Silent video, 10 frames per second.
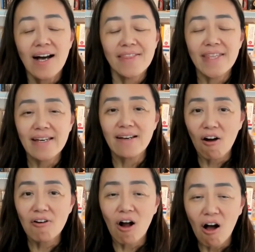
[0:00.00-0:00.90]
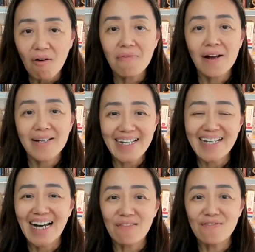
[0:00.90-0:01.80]
they are already
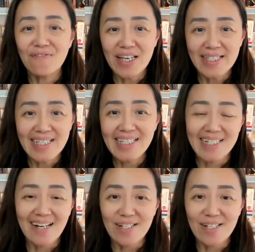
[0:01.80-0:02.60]
convinced that